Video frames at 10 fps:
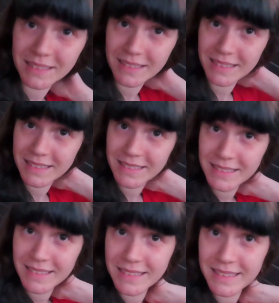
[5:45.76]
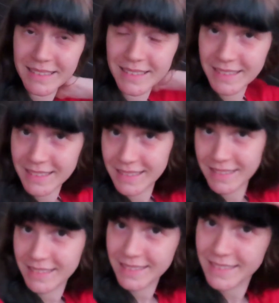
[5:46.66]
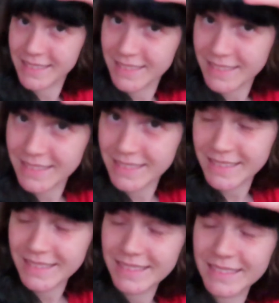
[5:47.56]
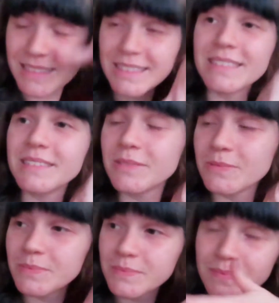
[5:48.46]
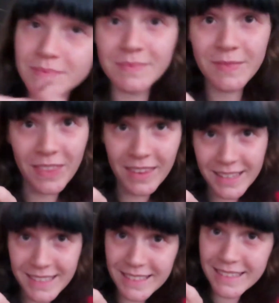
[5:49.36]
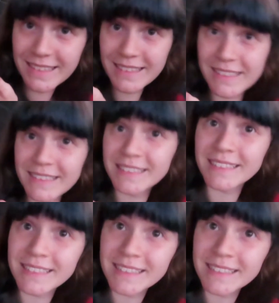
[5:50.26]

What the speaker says: Nothing is said.